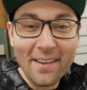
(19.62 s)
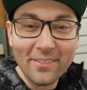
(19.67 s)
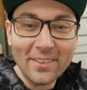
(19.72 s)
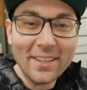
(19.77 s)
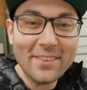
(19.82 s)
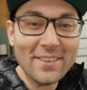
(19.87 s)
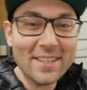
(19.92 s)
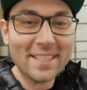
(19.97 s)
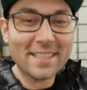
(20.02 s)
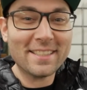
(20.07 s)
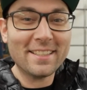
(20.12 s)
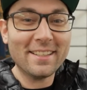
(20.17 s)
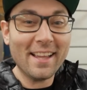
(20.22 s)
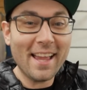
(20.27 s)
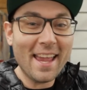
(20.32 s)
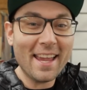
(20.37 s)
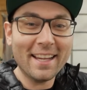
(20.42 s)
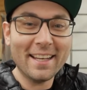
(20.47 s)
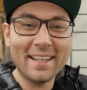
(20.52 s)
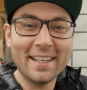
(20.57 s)
believe you're still
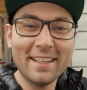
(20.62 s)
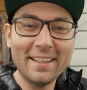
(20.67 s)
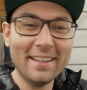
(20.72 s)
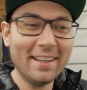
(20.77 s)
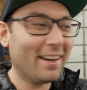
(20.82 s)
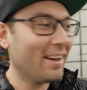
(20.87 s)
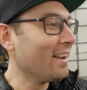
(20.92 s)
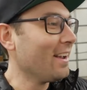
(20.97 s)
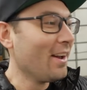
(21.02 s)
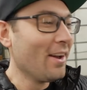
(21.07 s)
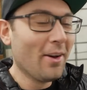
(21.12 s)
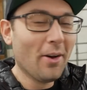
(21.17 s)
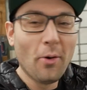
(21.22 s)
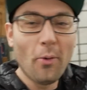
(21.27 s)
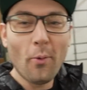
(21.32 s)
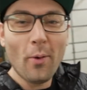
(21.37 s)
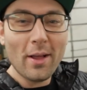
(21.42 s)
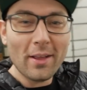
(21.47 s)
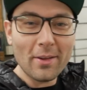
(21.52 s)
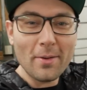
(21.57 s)
hanging in there.
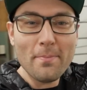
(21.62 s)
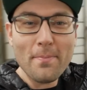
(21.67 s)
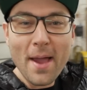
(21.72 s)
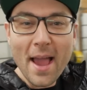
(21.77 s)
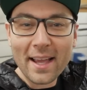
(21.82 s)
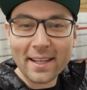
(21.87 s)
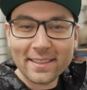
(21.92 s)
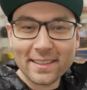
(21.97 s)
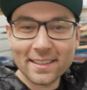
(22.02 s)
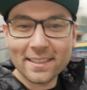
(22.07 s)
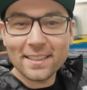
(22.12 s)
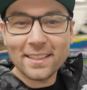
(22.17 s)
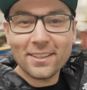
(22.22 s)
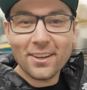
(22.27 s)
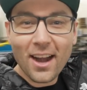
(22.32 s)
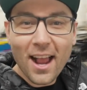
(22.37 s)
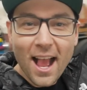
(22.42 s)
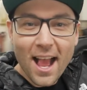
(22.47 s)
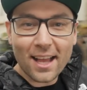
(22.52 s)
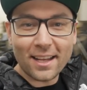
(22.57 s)
Welcome back to the
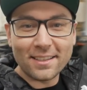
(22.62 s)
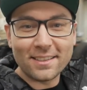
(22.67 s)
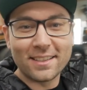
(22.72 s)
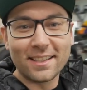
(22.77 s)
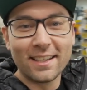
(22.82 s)
garage.